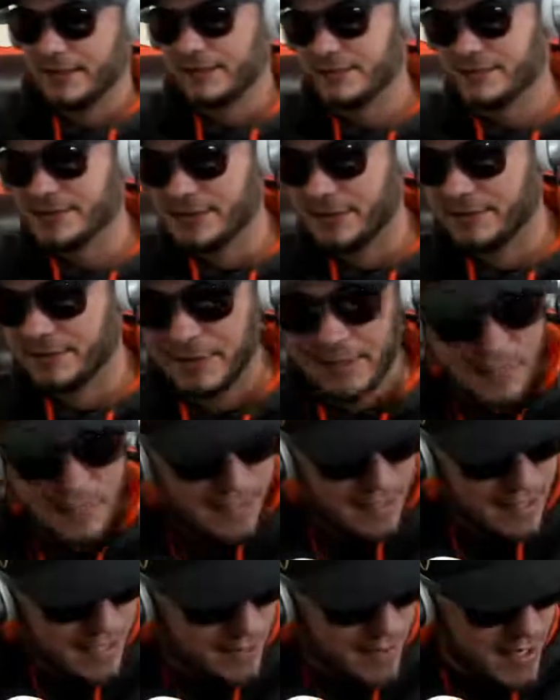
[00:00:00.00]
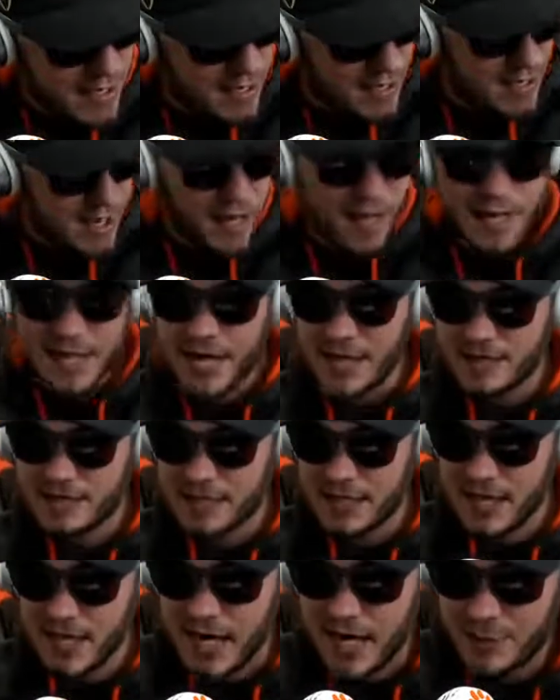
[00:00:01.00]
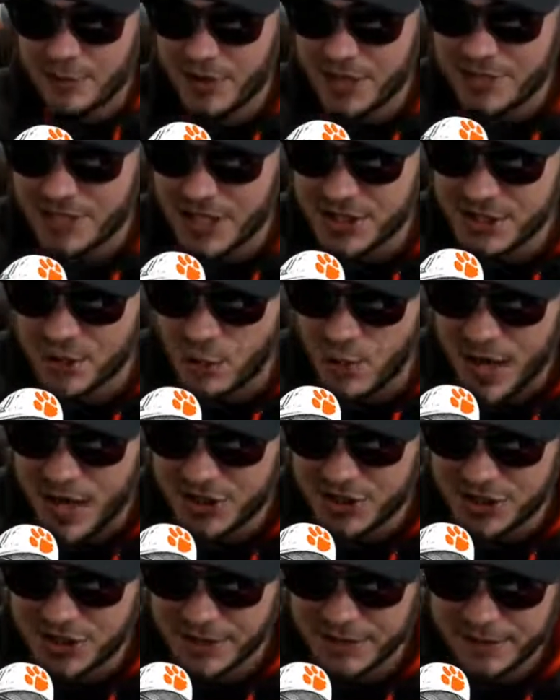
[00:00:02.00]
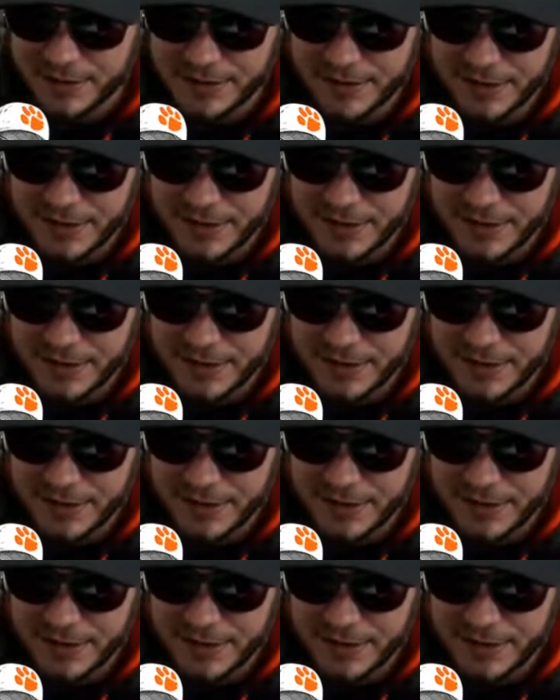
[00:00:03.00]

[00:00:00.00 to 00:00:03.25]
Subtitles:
So anyway, all right, guys, I appreciate you watching.